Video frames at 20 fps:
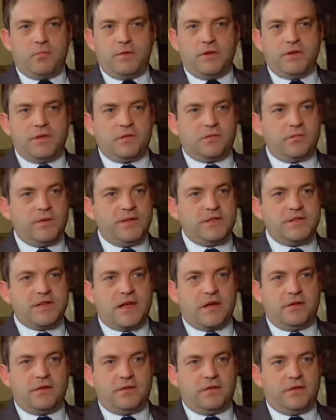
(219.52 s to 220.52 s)
We just reached
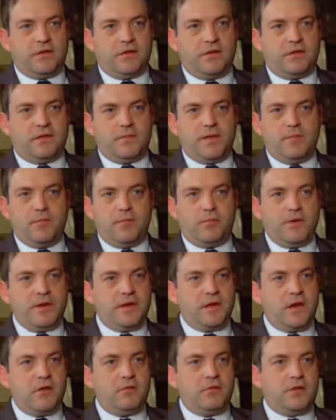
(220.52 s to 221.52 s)
out to the people we
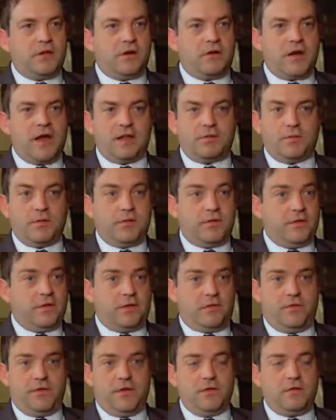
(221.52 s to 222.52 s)
know that are experts in
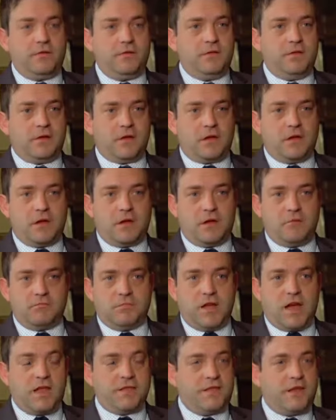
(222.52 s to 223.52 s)
their field,
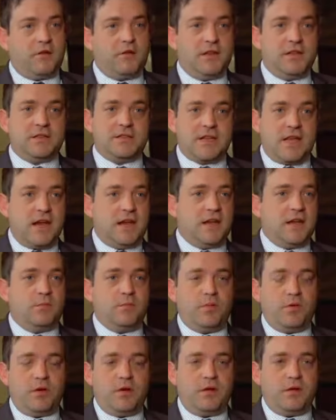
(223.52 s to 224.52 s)
got their insight and
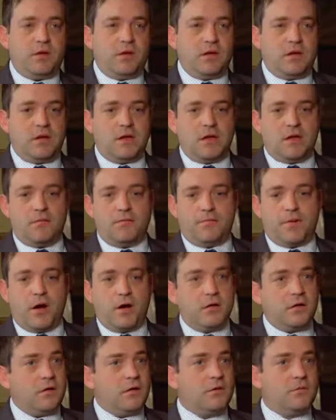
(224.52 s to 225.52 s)
input,
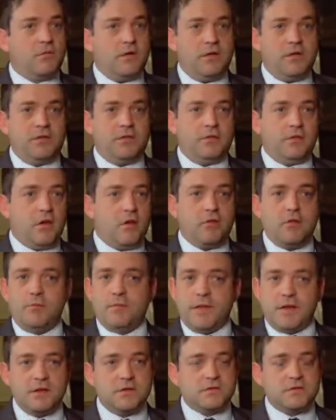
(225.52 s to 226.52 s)
partnered with local
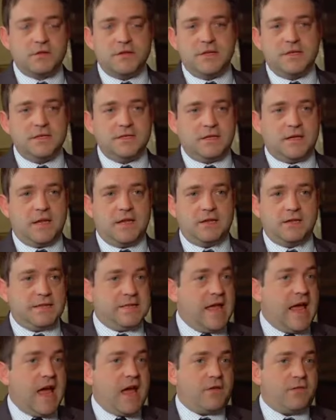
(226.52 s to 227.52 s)
ministries and
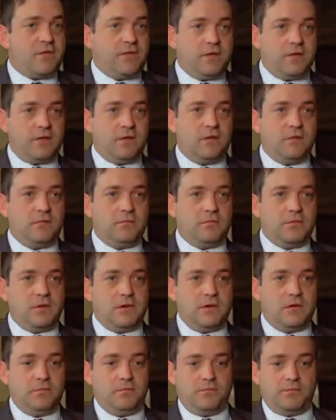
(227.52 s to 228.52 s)
staff
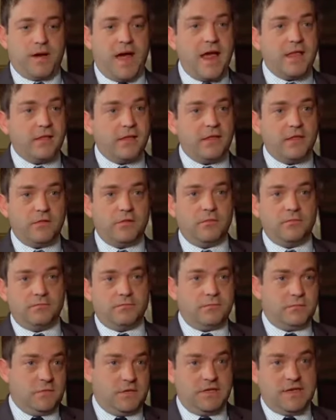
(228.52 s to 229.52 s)
to pilot
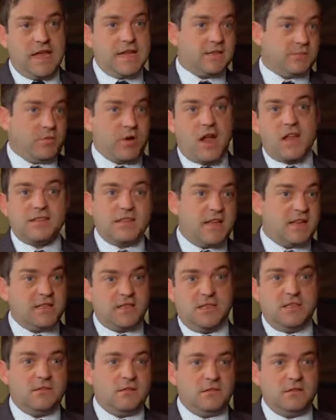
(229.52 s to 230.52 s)
the test
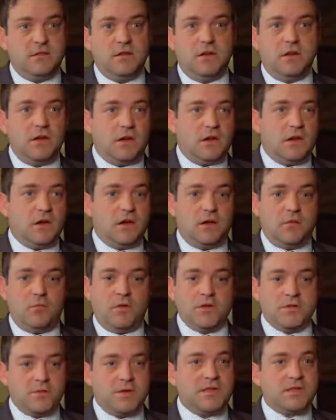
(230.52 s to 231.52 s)
processes.
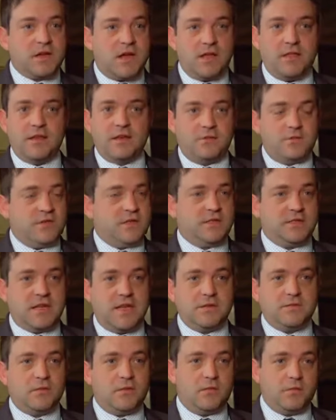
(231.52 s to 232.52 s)
Once we saw that it was
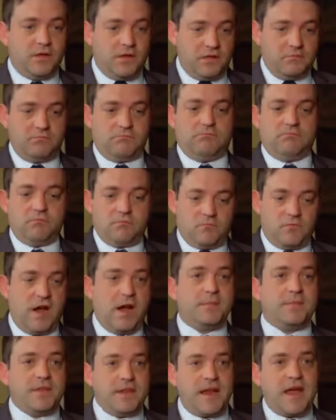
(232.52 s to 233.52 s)
successful, we
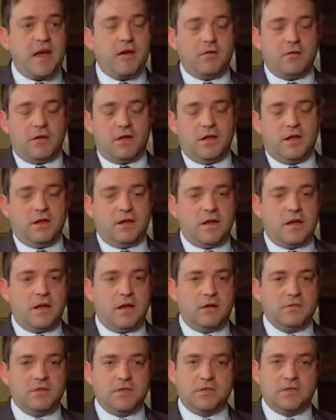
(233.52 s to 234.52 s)
ramped it out
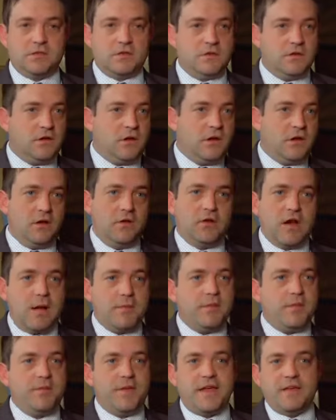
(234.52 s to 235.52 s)
and just
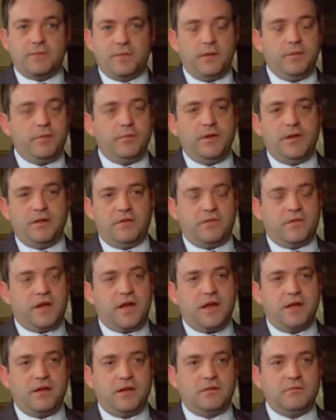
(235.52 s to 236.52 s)
grabbed the best people we could
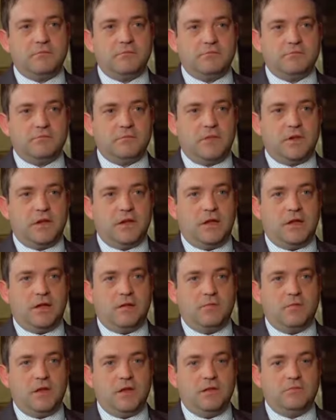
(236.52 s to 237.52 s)
find
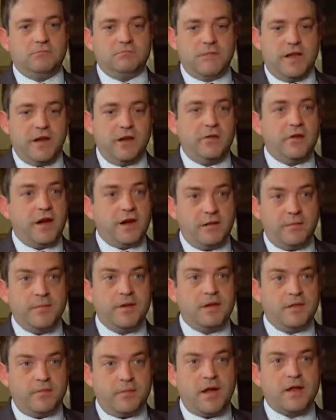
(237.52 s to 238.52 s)
and we integrated them
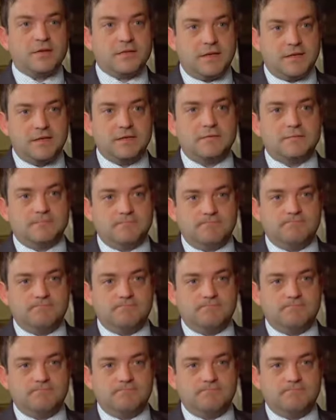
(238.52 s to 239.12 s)
into the process.